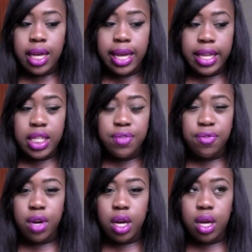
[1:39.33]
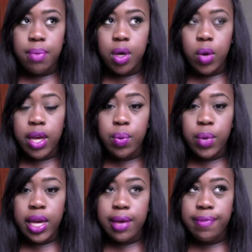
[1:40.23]
It is from Queen
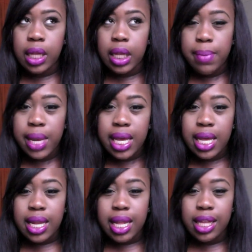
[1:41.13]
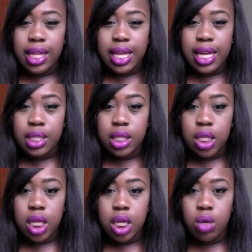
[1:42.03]
Weave Limited. I think that's
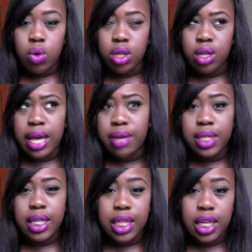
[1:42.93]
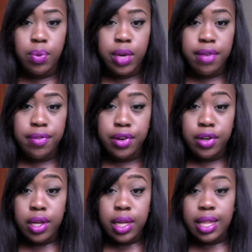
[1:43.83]
or LTD, whatever
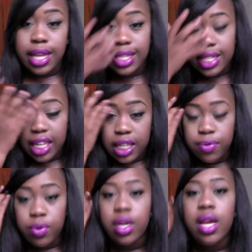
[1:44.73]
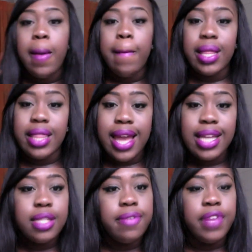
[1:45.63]
that stands for, but that
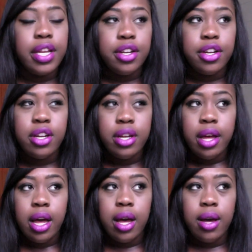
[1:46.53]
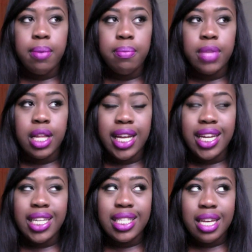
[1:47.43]
is the vendor. The
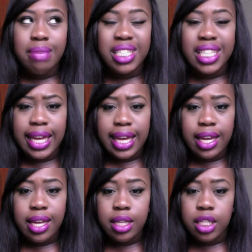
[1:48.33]
lady's name is Ann.